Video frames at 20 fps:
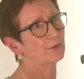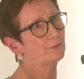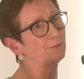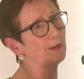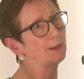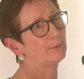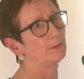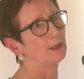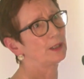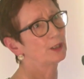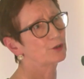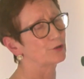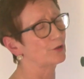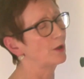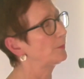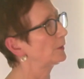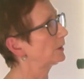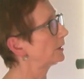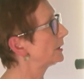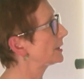of family
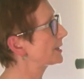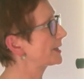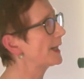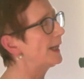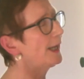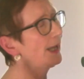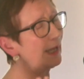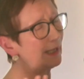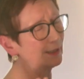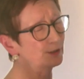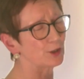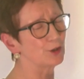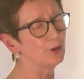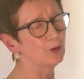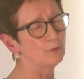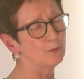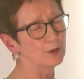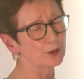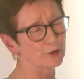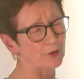troubles and
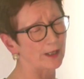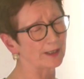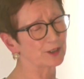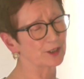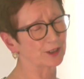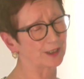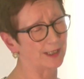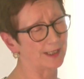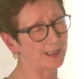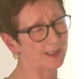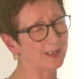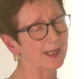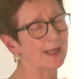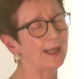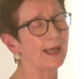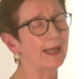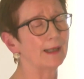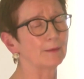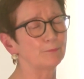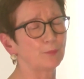human tragedies
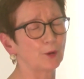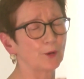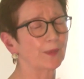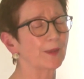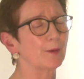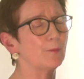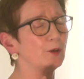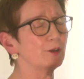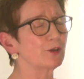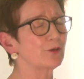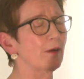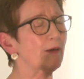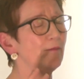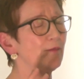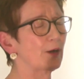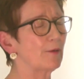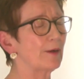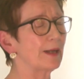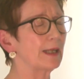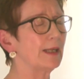and put them under a
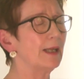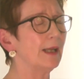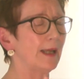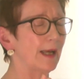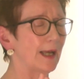very,